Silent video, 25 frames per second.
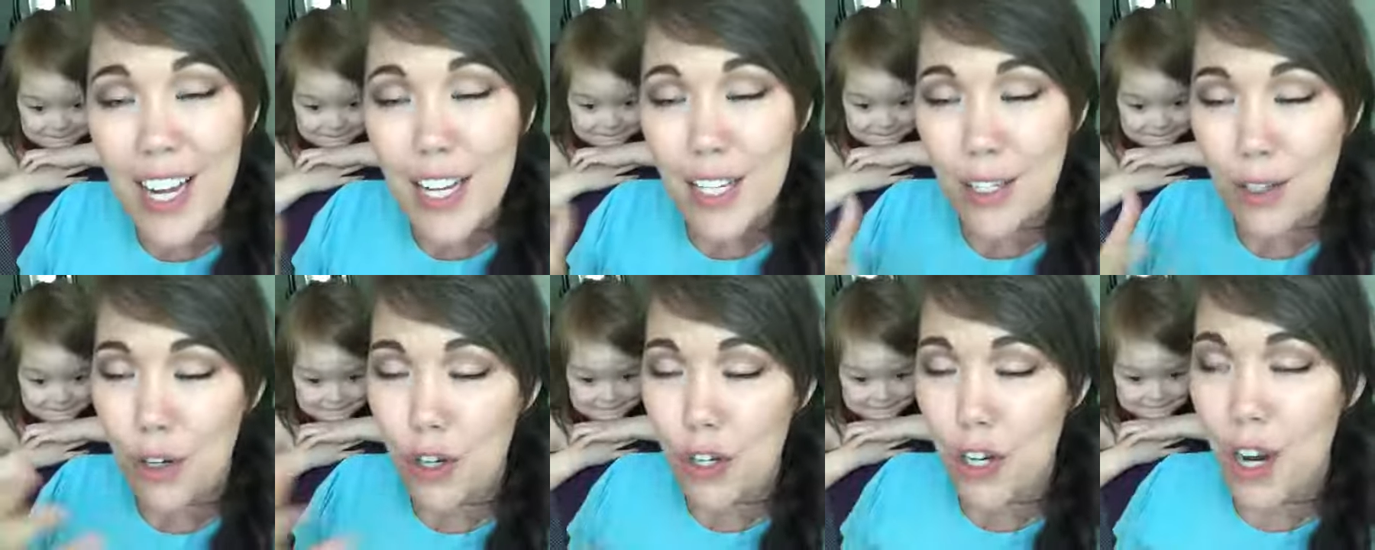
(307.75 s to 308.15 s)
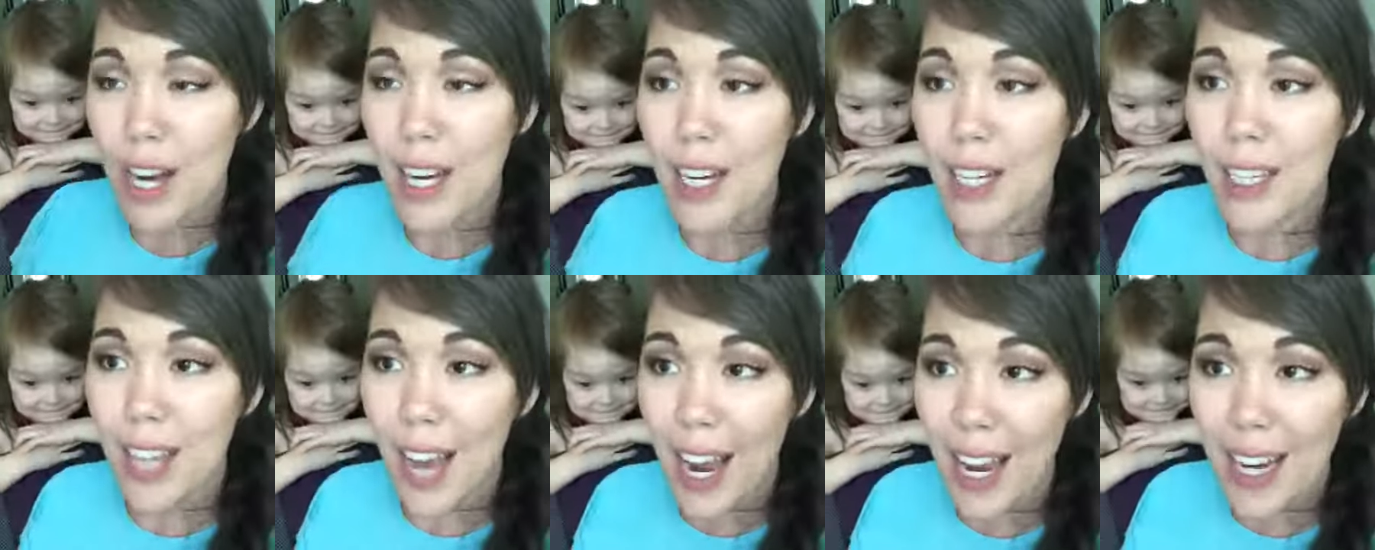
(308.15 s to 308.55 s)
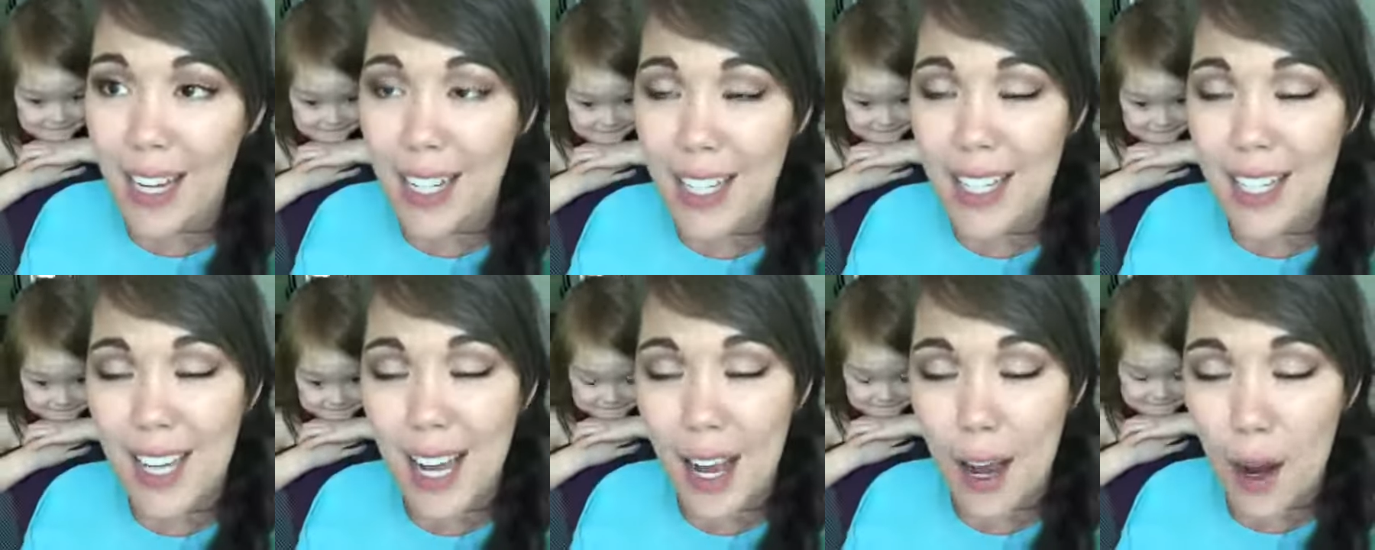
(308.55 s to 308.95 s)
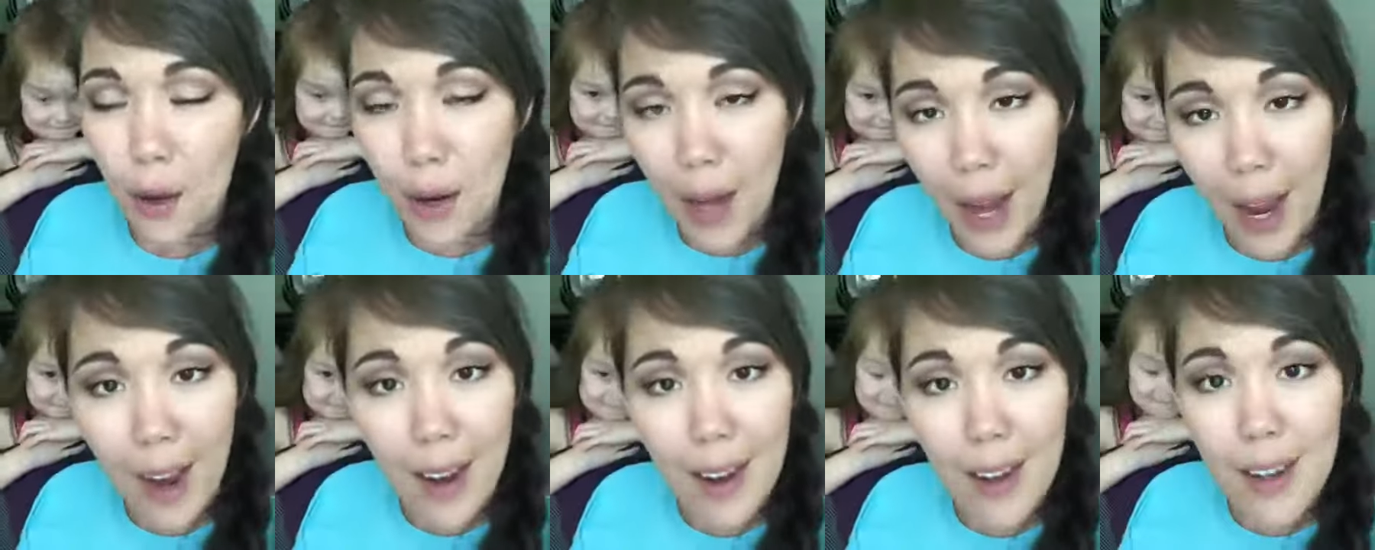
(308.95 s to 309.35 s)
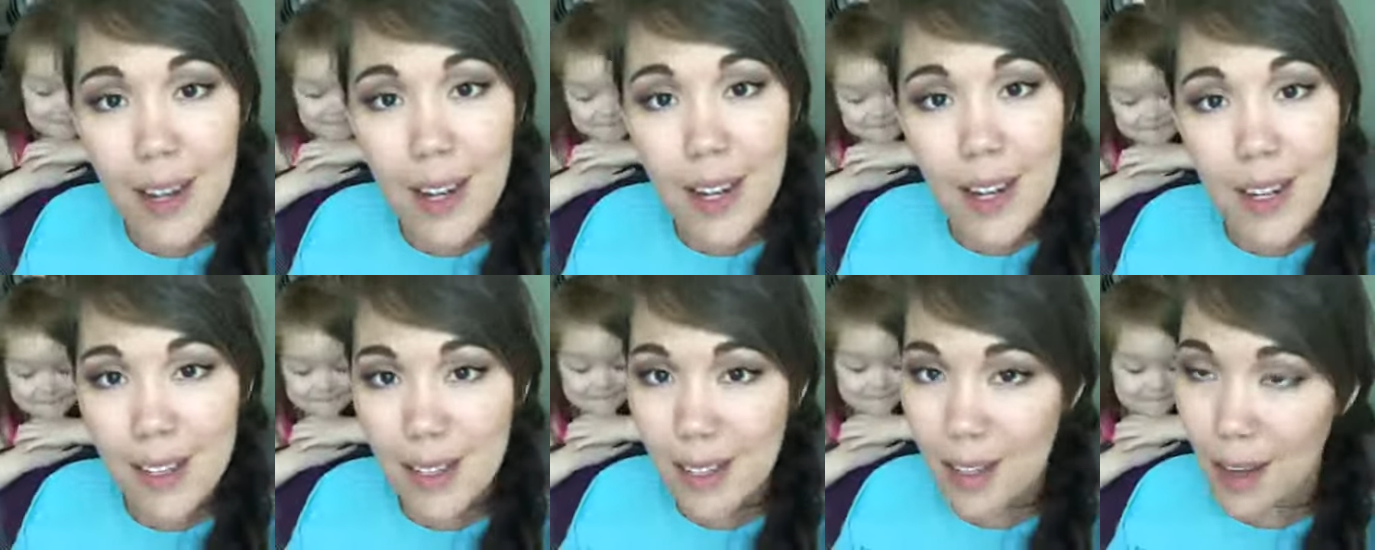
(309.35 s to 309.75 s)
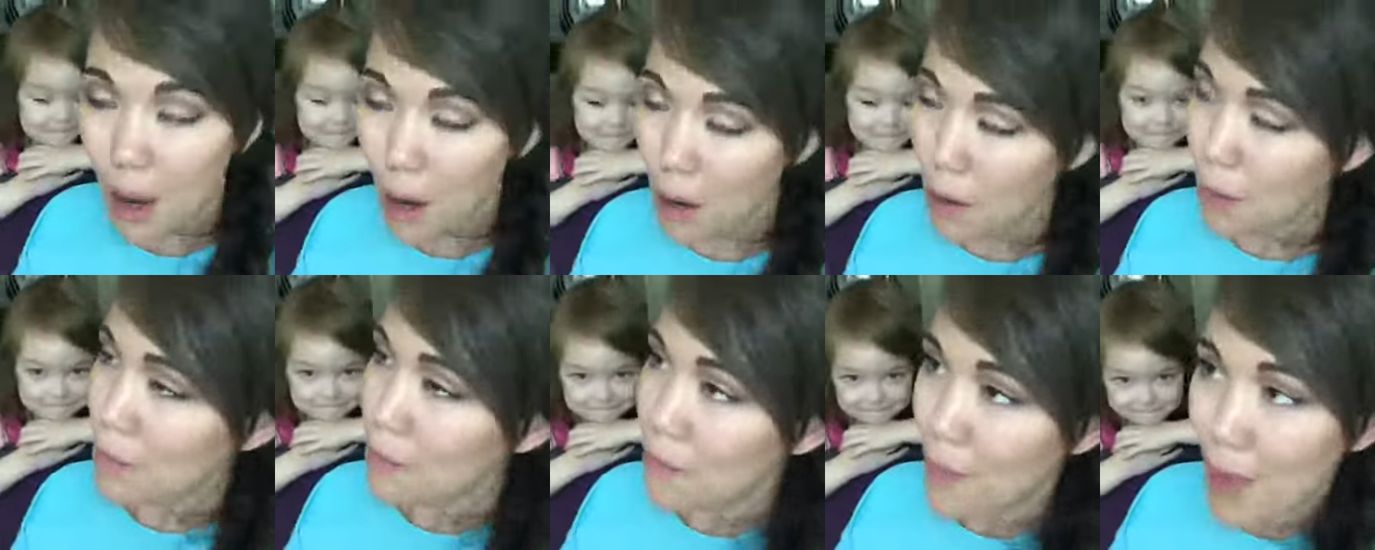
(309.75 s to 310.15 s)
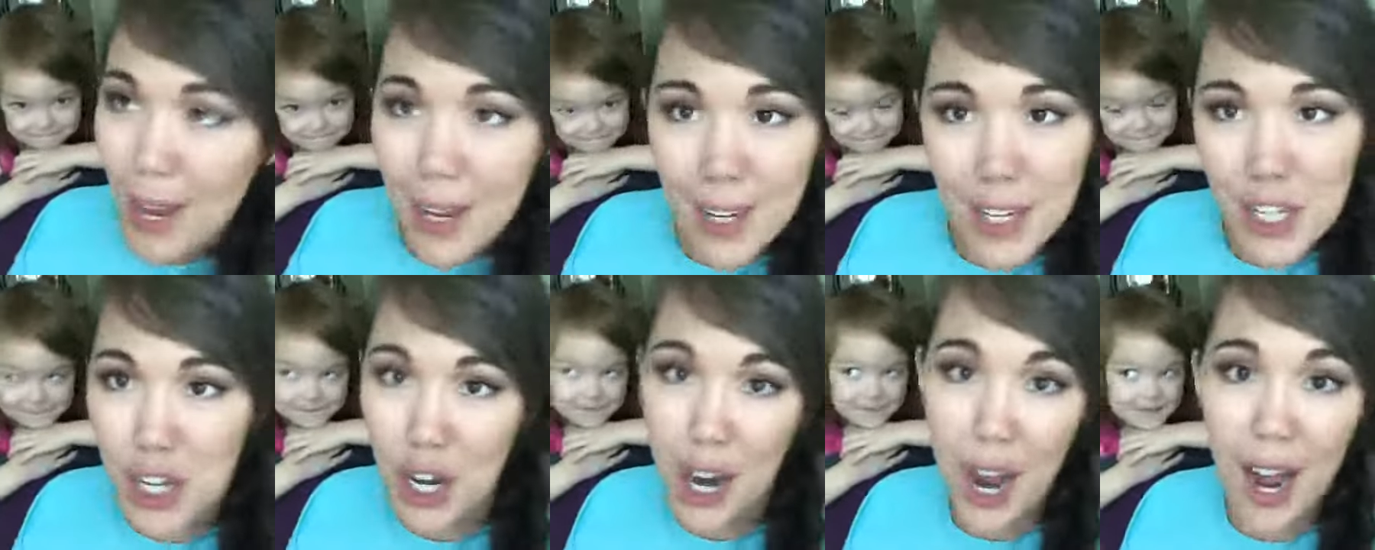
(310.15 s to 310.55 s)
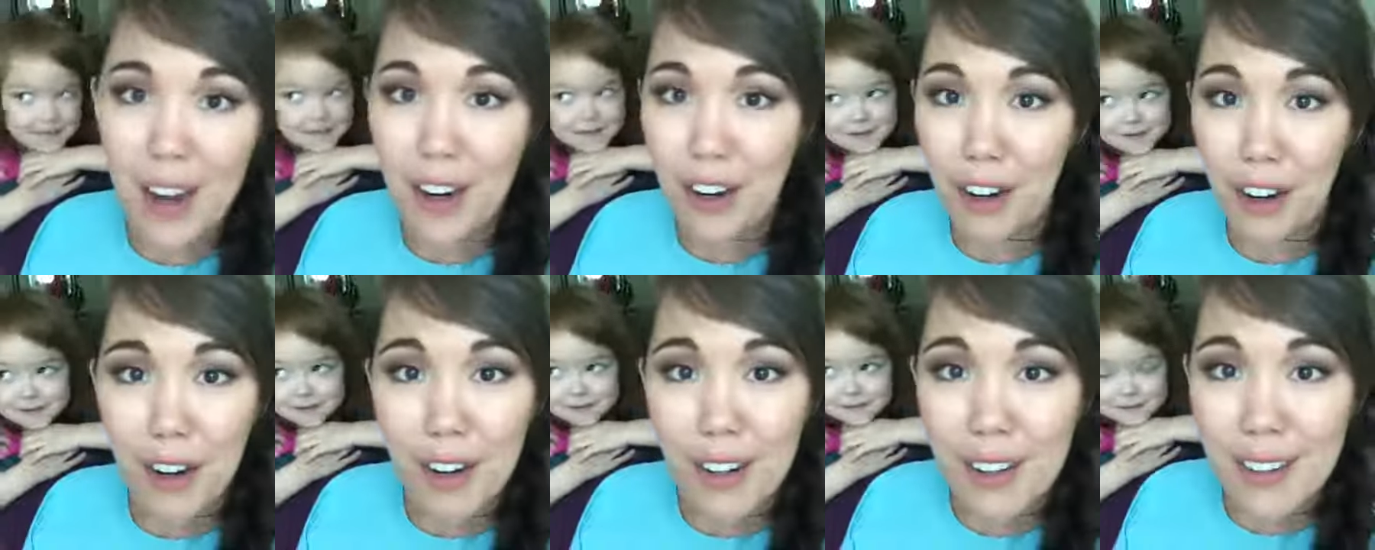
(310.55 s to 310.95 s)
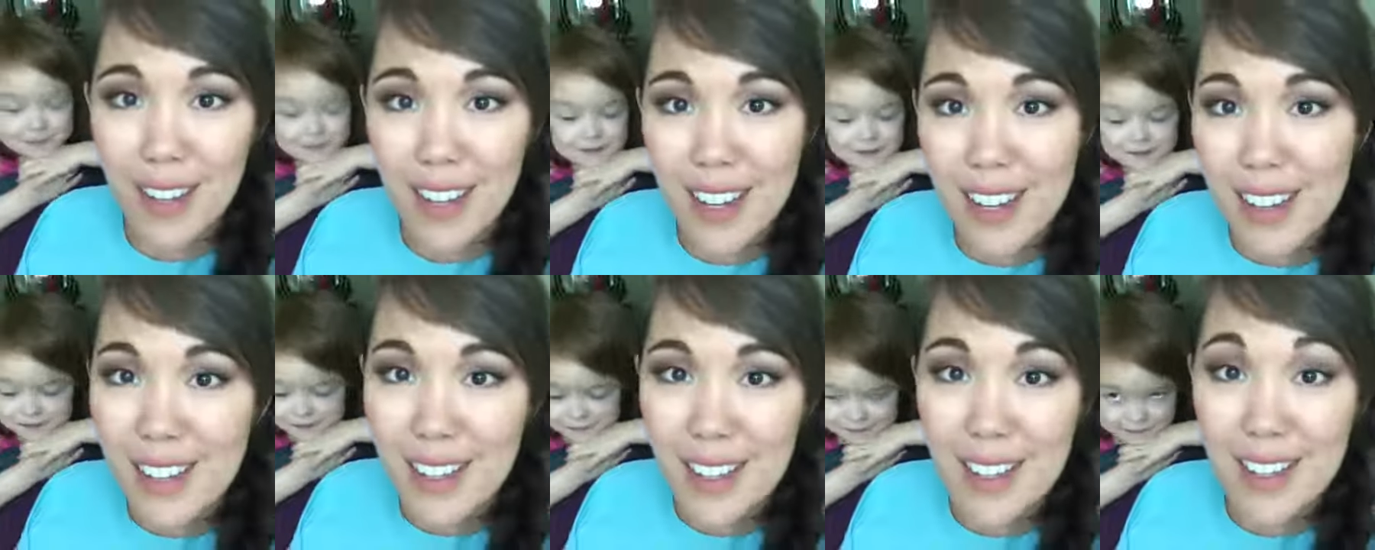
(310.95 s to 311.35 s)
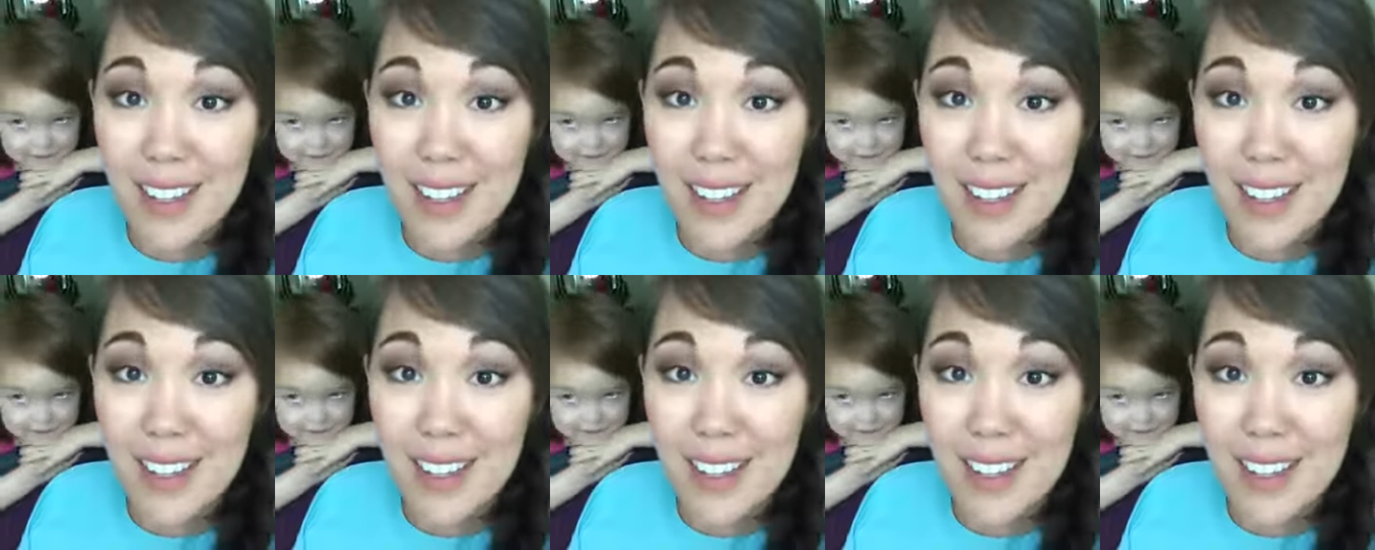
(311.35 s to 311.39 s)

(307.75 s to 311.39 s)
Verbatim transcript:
Speaker 1: So shine a light and say, okay, so that chatter is